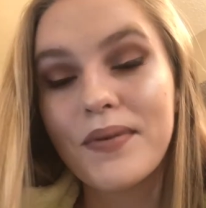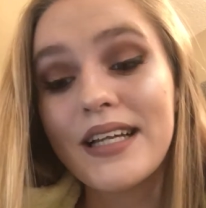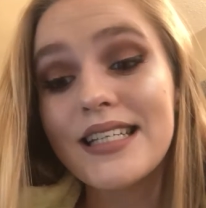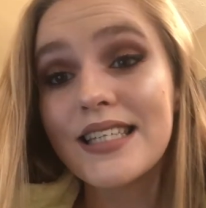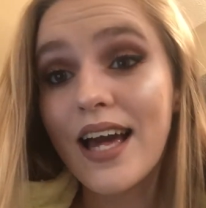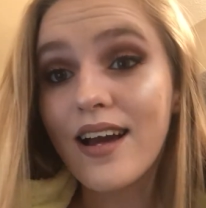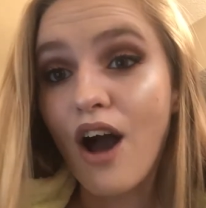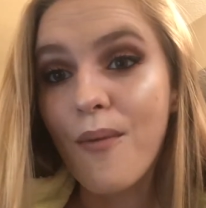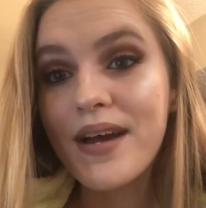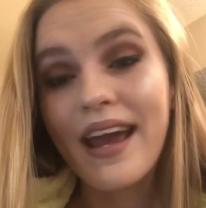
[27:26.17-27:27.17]
Please like,
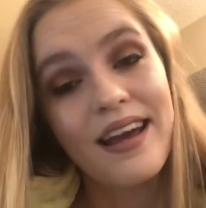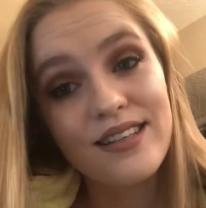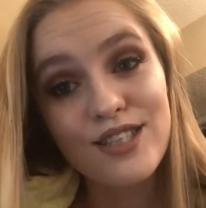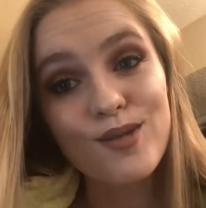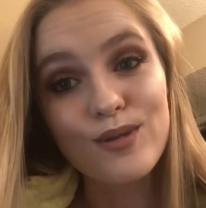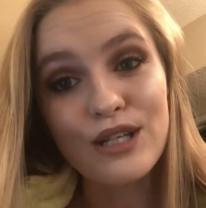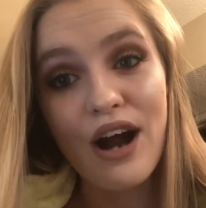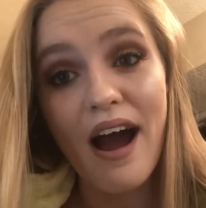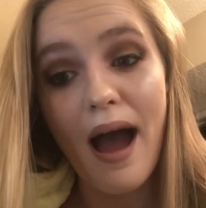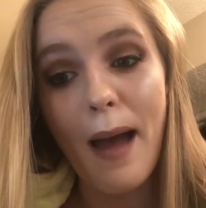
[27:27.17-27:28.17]
comment, and
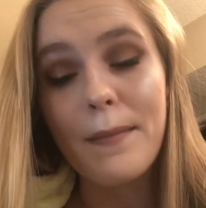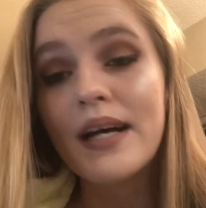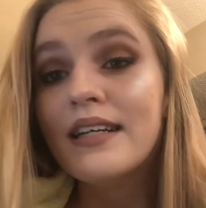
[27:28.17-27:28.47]
subscribe.